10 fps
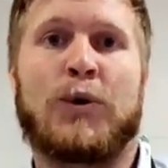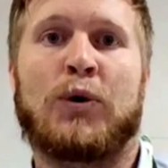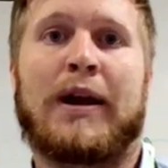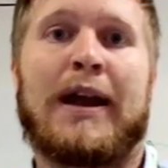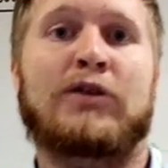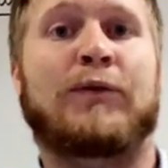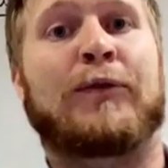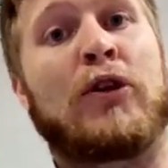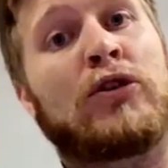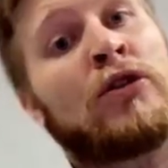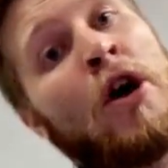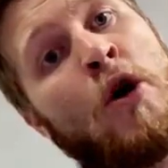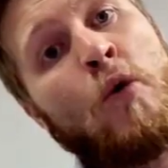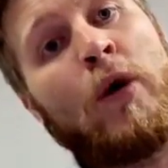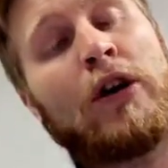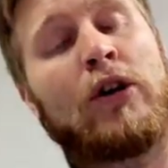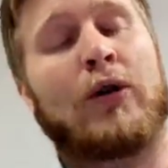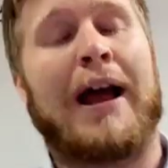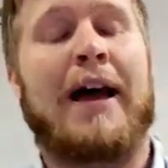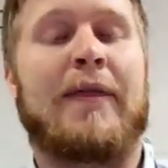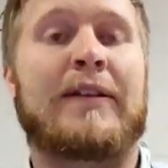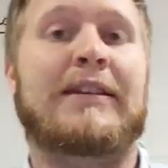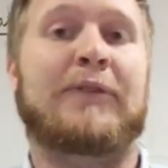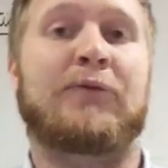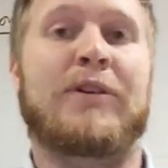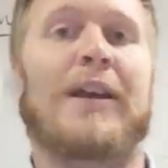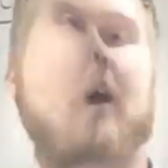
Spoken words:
Okay, so first we're going to look at the different